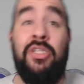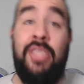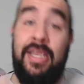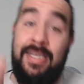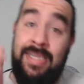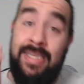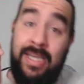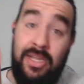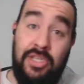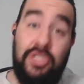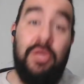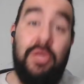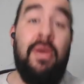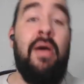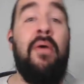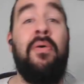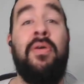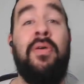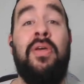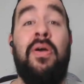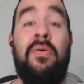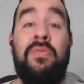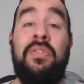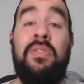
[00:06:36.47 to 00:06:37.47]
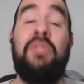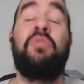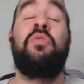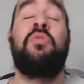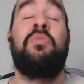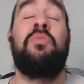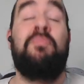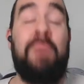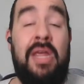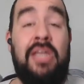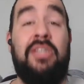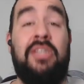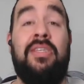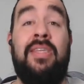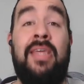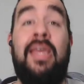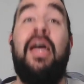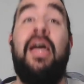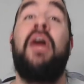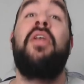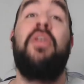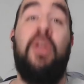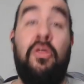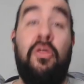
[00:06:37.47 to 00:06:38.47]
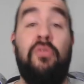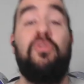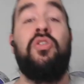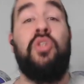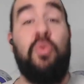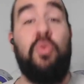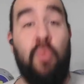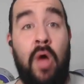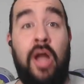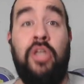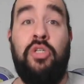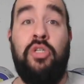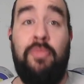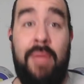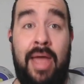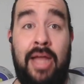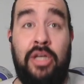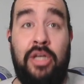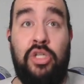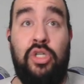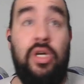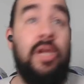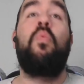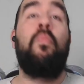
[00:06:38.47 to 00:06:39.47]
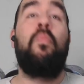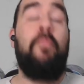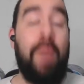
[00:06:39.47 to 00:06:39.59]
That tells you how it goes. This is basically another squash match.